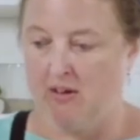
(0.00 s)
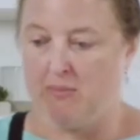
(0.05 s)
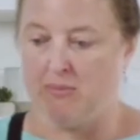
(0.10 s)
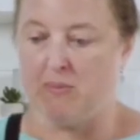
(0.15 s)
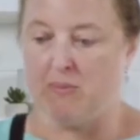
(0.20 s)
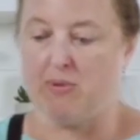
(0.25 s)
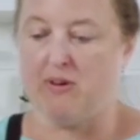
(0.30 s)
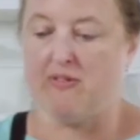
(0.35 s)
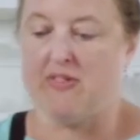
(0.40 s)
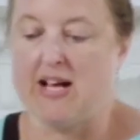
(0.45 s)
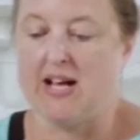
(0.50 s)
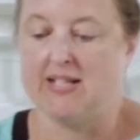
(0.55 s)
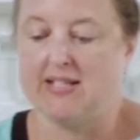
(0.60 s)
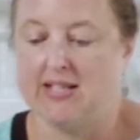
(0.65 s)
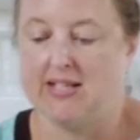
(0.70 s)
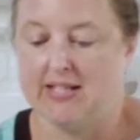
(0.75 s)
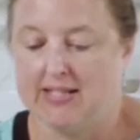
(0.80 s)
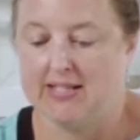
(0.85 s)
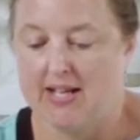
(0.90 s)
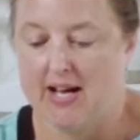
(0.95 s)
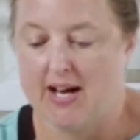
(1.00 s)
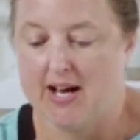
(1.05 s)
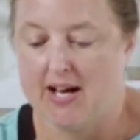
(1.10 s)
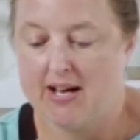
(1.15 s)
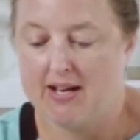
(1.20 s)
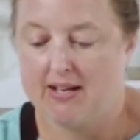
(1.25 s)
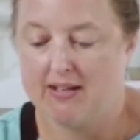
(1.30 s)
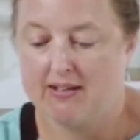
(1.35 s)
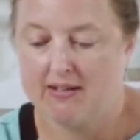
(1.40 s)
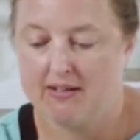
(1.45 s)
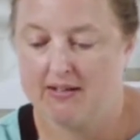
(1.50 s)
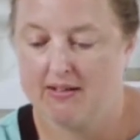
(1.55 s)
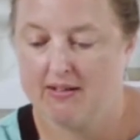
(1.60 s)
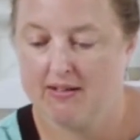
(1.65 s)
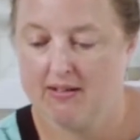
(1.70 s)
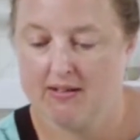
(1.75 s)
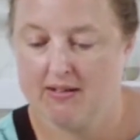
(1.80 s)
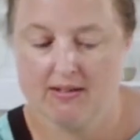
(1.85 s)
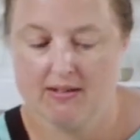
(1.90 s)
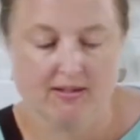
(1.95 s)
Let me put that to the side
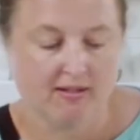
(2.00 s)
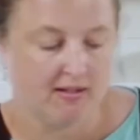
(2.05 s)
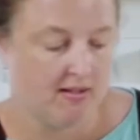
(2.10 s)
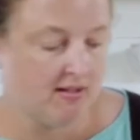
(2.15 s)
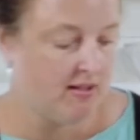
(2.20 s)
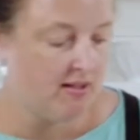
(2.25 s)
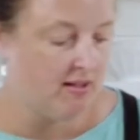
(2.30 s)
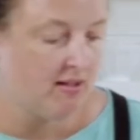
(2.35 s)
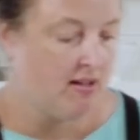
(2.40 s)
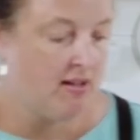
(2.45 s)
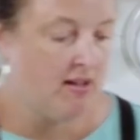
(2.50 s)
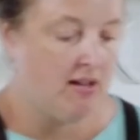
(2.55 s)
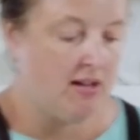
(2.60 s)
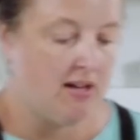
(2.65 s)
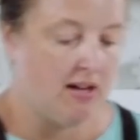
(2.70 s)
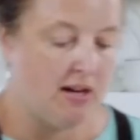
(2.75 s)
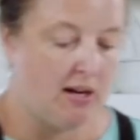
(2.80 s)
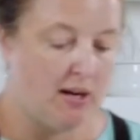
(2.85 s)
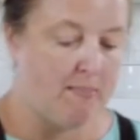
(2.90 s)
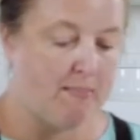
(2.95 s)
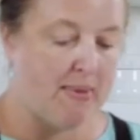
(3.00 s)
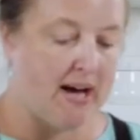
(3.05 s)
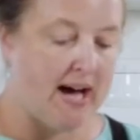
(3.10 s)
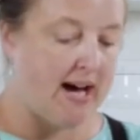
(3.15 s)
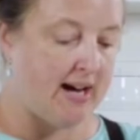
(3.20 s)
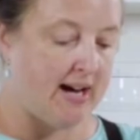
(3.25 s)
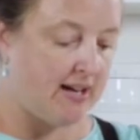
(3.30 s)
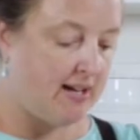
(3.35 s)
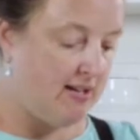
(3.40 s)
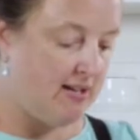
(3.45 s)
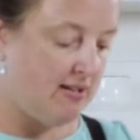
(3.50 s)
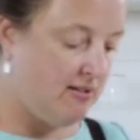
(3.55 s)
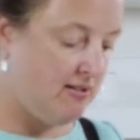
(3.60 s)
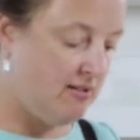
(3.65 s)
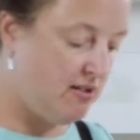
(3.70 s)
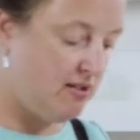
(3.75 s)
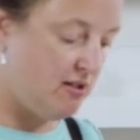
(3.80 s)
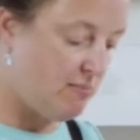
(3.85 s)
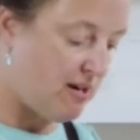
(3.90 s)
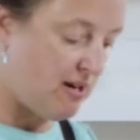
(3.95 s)
and come back
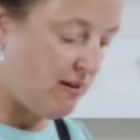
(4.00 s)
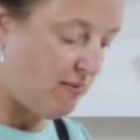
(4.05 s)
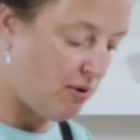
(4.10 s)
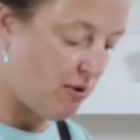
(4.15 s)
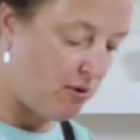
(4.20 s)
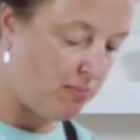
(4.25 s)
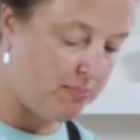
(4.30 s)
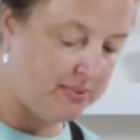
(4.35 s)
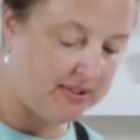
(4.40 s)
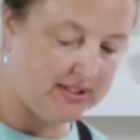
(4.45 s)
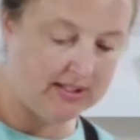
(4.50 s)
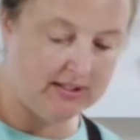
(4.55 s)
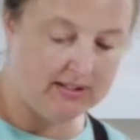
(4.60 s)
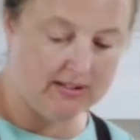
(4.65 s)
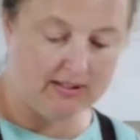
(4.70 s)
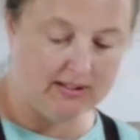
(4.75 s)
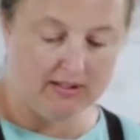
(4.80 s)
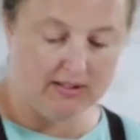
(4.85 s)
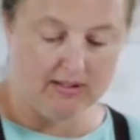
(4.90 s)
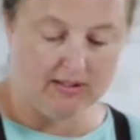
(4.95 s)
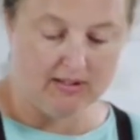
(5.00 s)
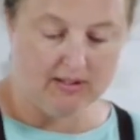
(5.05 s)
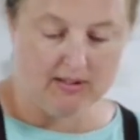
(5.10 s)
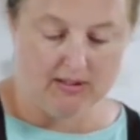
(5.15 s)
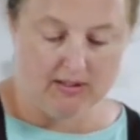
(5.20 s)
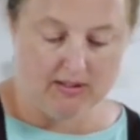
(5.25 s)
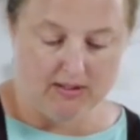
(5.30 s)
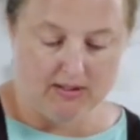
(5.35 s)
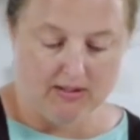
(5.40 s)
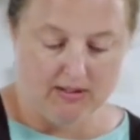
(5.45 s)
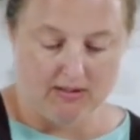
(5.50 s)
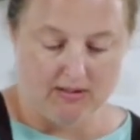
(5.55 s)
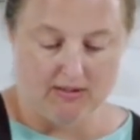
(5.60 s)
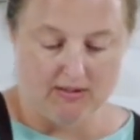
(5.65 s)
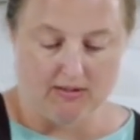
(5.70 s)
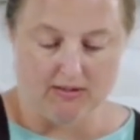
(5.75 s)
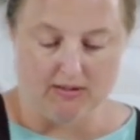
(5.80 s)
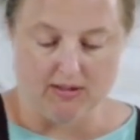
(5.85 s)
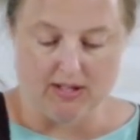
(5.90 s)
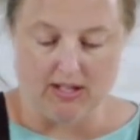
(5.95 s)
to my ropes.
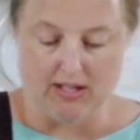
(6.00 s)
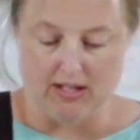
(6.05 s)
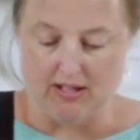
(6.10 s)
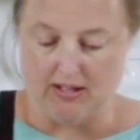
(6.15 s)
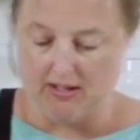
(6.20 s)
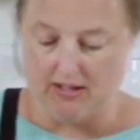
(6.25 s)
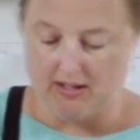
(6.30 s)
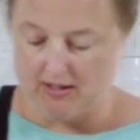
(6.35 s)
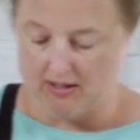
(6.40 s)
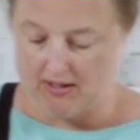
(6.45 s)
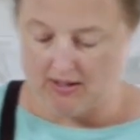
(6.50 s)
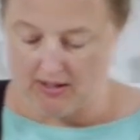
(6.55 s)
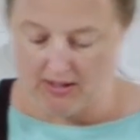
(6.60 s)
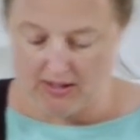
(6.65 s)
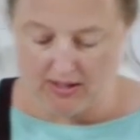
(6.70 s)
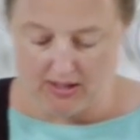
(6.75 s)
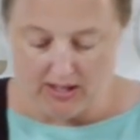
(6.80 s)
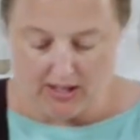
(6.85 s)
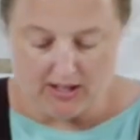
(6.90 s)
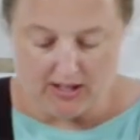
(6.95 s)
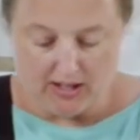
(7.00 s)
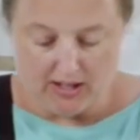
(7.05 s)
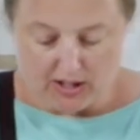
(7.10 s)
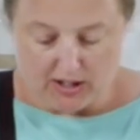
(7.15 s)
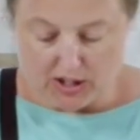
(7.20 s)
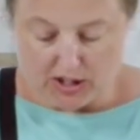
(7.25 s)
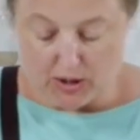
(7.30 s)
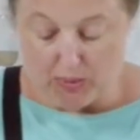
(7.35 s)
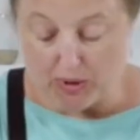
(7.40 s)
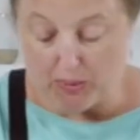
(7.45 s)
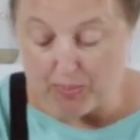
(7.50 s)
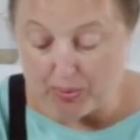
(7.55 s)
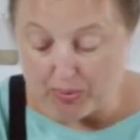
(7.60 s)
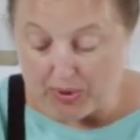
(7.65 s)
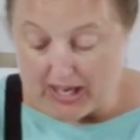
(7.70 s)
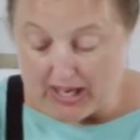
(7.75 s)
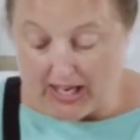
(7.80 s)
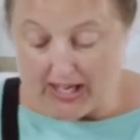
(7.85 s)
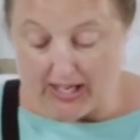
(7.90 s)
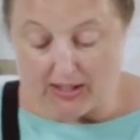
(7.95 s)
All right. So a
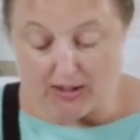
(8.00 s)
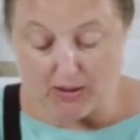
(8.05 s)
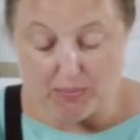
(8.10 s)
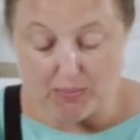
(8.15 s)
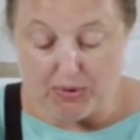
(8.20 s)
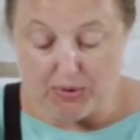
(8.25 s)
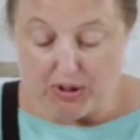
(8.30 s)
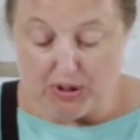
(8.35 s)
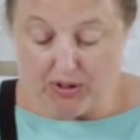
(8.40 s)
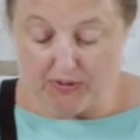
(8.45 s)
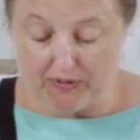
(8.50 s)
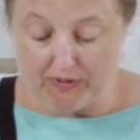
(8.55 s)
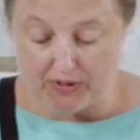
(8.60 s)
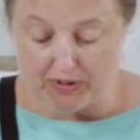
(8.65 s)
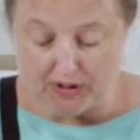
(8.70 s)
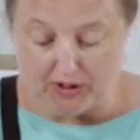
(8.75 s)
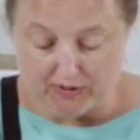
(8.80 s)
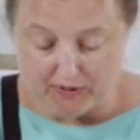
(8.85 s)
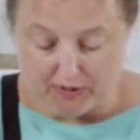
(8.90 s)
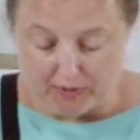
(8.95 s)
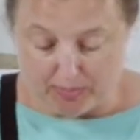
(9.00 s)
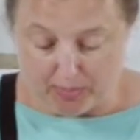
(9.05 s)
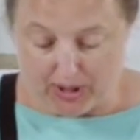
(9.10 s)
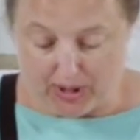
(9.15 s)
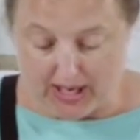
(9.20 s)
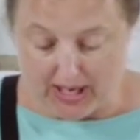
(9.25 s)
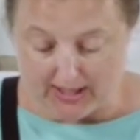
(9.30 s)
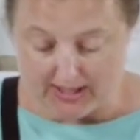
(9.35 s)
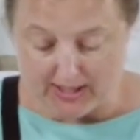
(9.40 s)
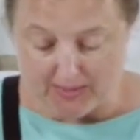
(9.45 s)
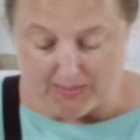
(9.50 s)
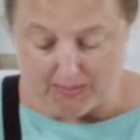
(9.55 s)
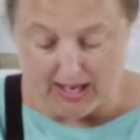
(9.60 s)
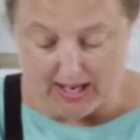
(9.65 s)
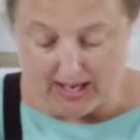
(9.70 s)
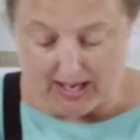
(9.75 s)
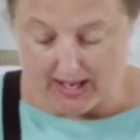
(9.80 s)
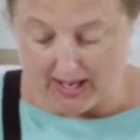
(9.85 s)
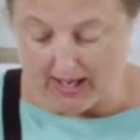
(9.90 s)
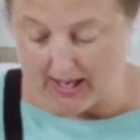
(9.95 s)
braid is a beautiful loaf of bread to
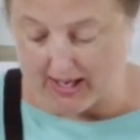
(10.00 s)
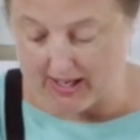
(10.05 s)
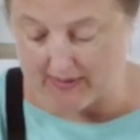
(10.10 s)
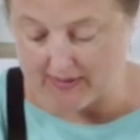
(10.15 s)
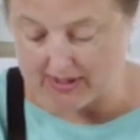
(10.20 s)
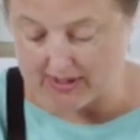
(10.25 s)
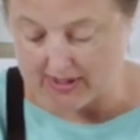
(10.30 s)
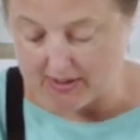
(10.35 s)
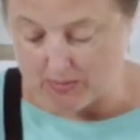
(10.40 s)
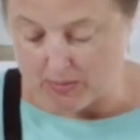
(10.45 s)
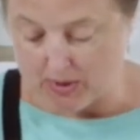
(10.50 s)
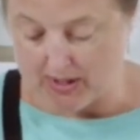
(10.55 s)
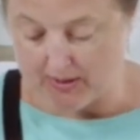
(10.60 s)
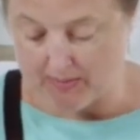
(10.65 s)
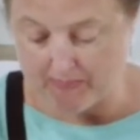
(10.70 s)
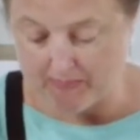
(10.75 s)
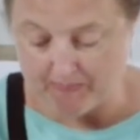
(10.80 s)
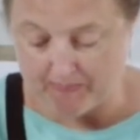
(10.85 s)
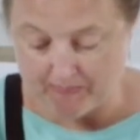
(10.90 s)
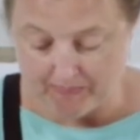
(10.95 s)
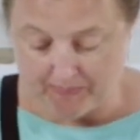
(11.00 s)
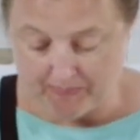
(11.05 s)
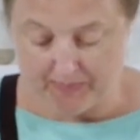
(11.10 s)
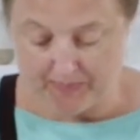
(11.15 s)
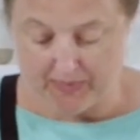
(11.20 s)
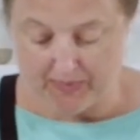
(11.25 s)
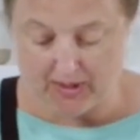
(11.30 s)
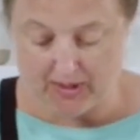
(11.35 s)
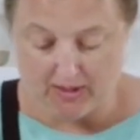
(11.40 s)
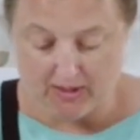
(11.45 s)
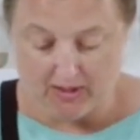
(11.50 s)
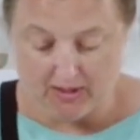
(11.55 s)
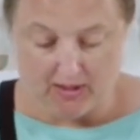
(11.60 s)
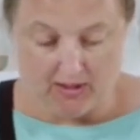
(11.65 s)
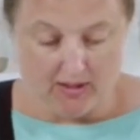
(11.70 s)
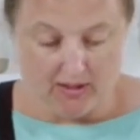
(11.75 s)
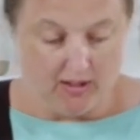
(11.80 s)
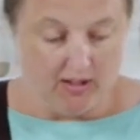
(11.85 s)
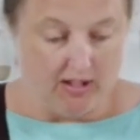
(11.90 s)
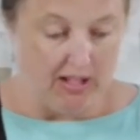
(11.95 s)
make and give someone.
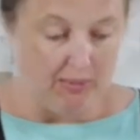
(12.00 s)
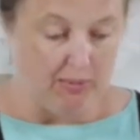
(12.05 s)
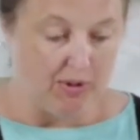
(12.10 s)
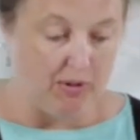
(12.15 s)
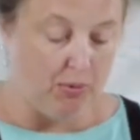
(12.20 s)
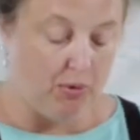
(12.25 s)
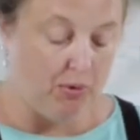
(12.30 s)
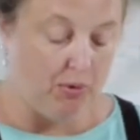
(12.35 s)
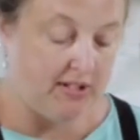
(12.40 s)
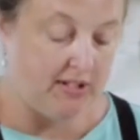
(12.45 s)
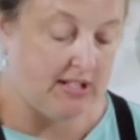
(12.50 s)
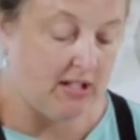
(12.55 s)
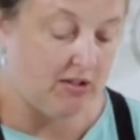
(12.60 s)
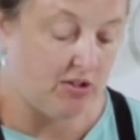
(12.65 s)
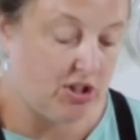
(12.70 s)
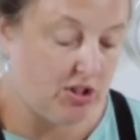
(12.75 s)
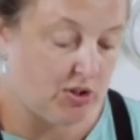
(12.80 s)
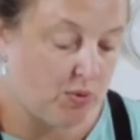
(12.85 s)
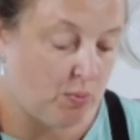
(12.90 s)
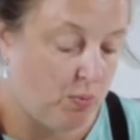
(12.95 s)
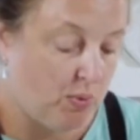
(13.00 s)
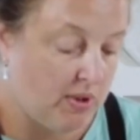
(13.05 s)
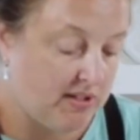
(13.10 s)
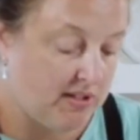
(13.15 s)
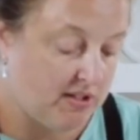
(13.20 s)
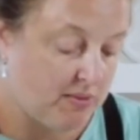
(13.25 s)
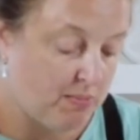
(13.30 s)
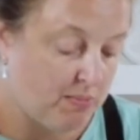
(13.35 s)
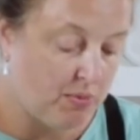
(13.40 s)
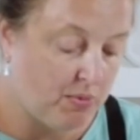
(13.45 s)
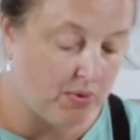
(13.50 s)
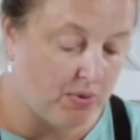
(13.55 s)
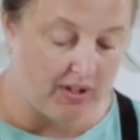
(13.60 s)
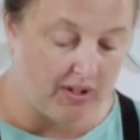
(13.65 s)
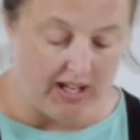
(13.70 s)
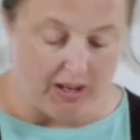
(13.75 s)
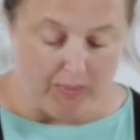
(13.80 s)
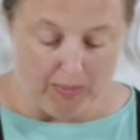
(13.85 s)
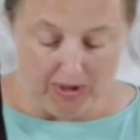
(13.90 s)
I'm going to roll these out just once more.